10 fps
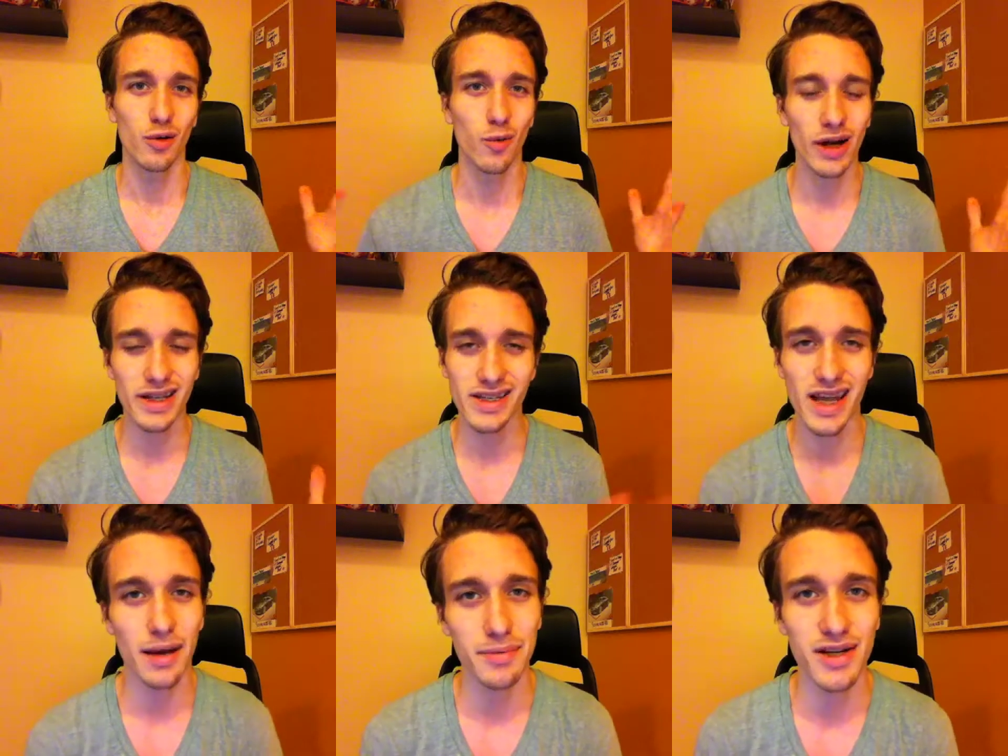What is
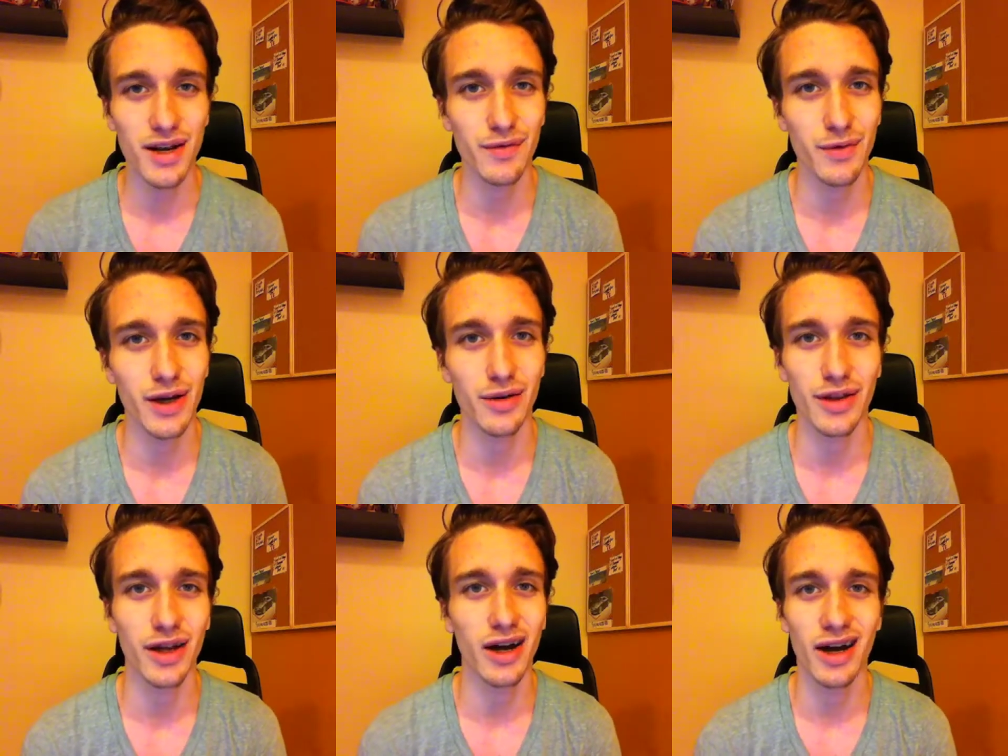happening, everyone out
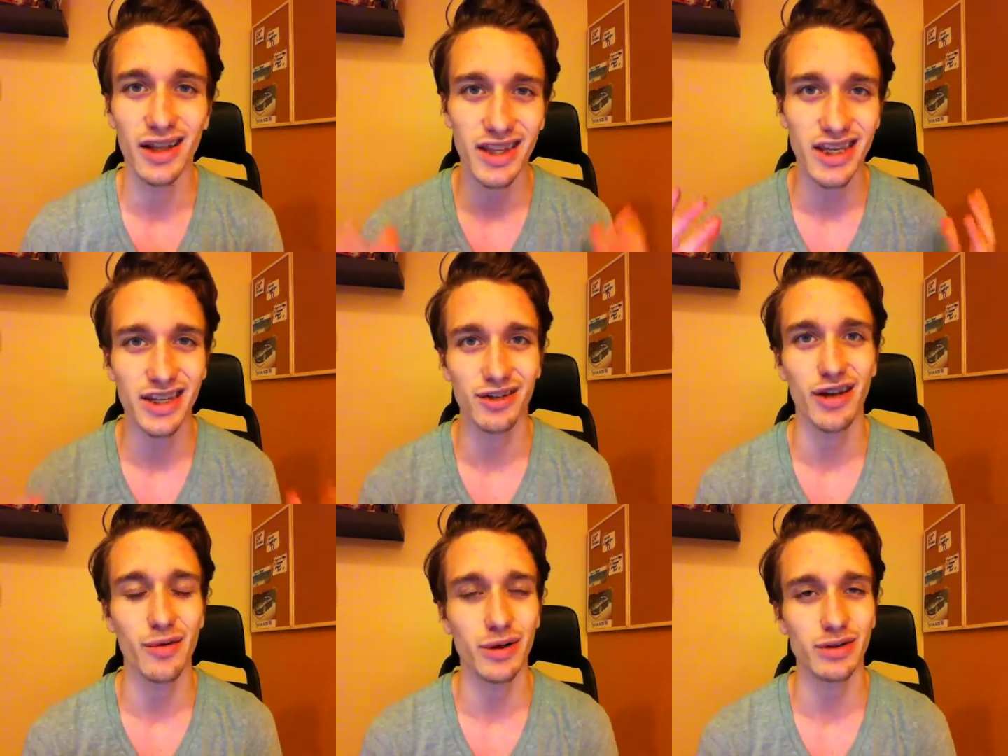there on the
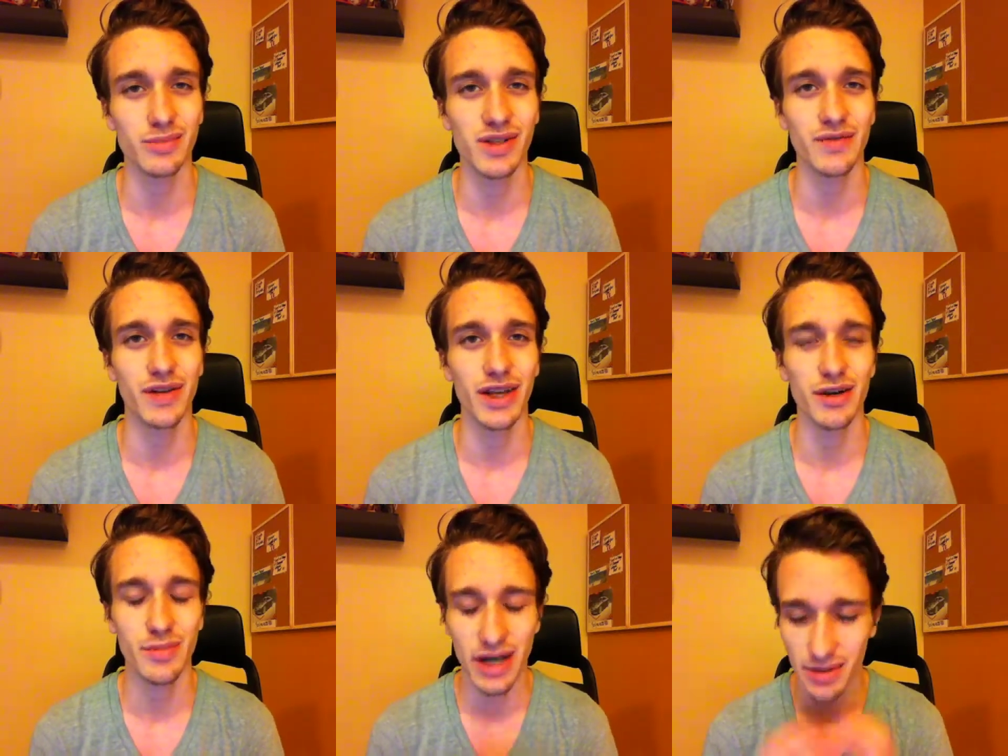internet? Welcome to the
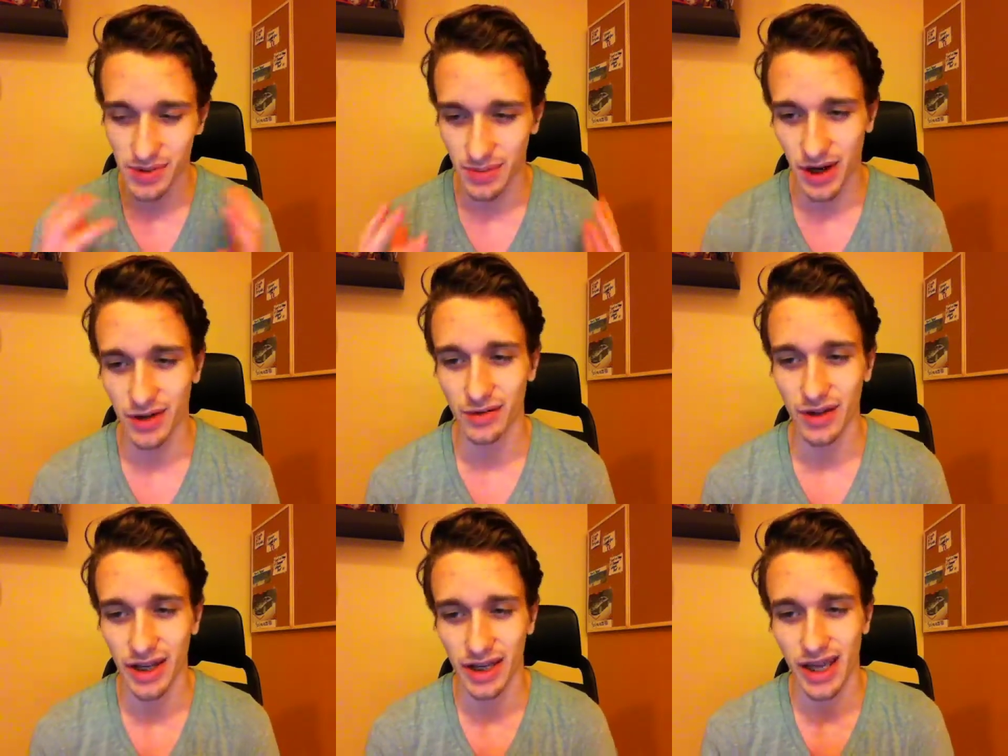video. My name is Brando
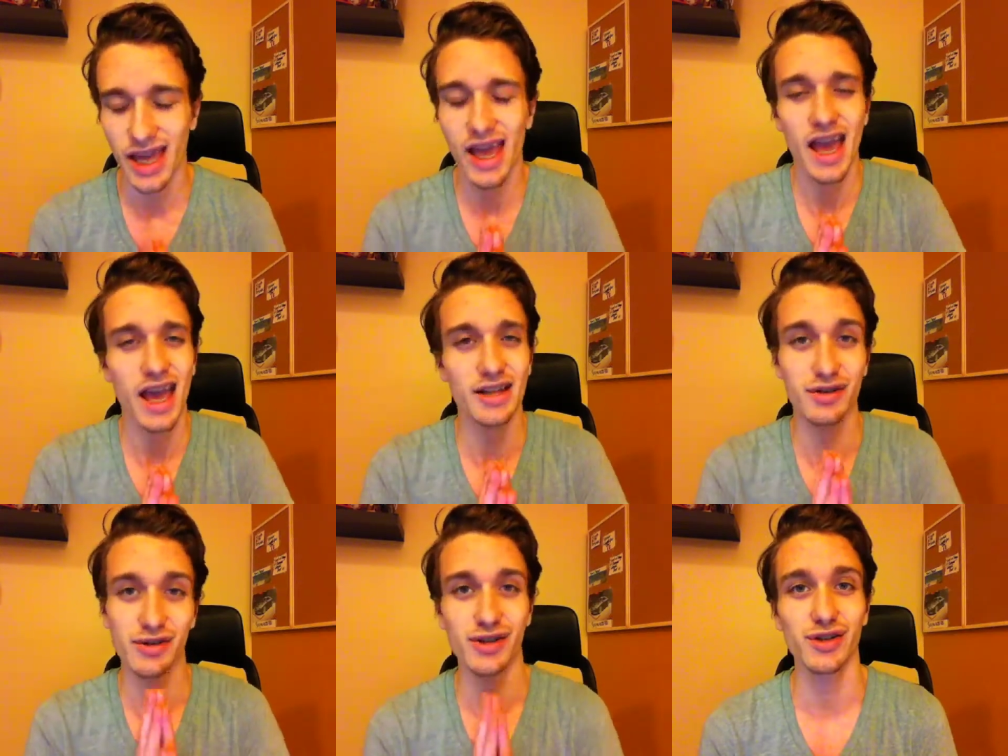Linick, and
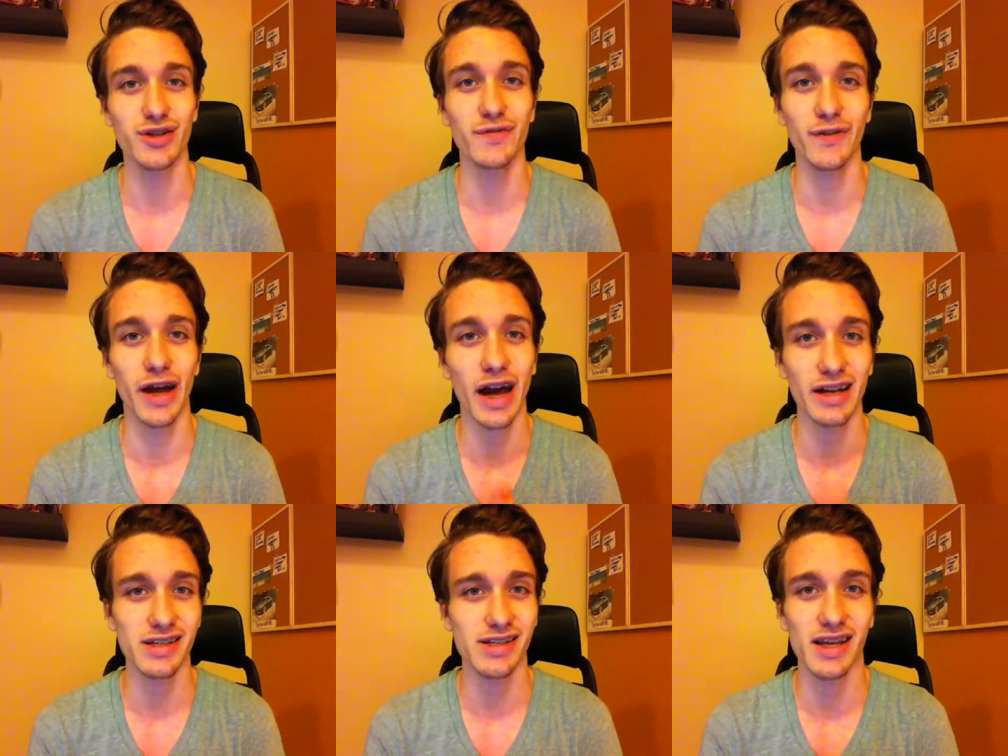you're searching for
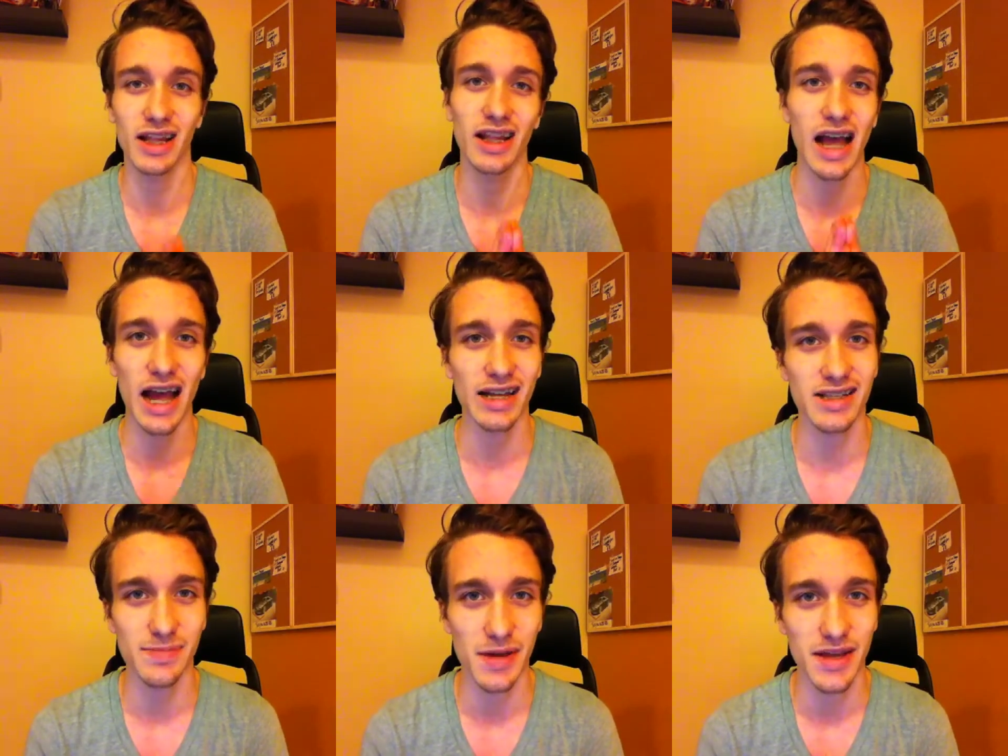how to sell
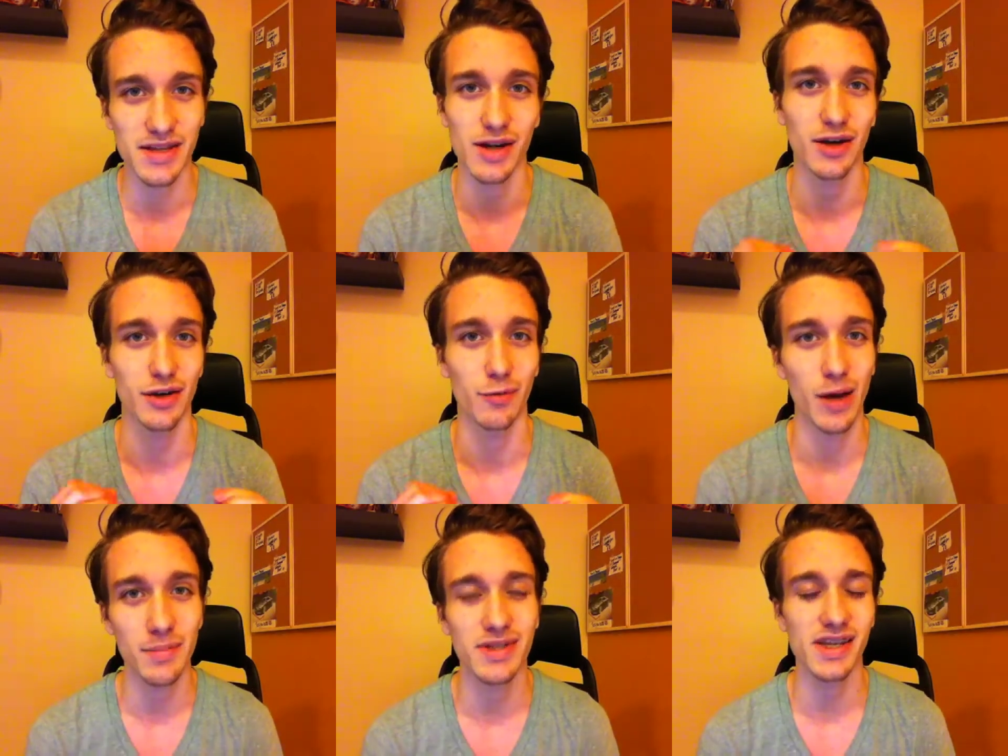ad space on your
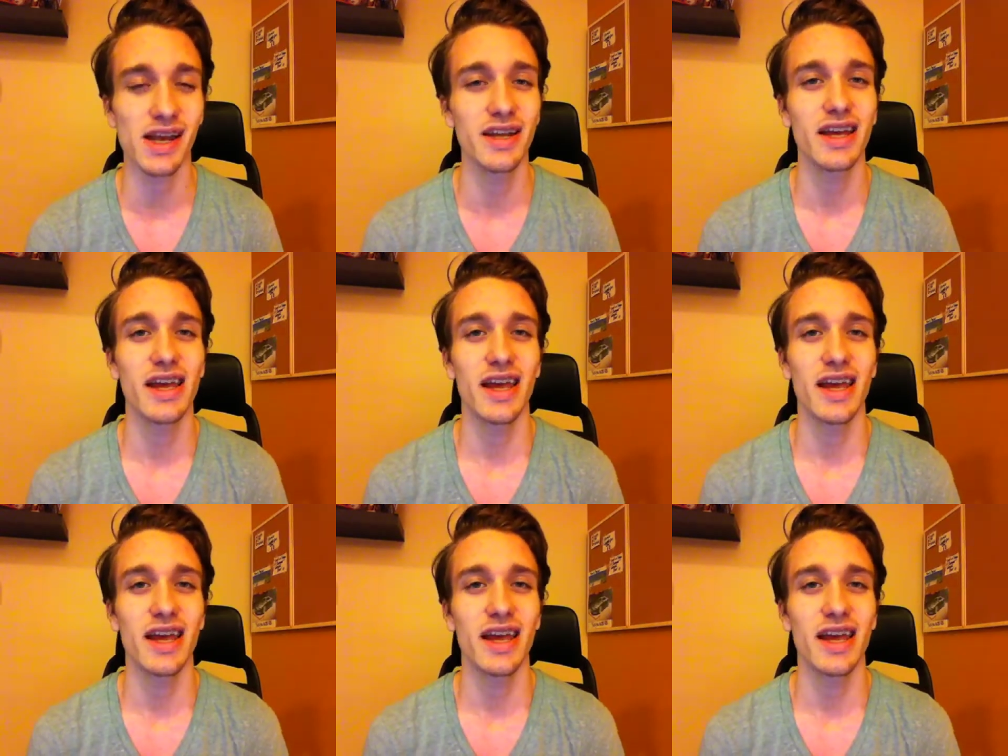website.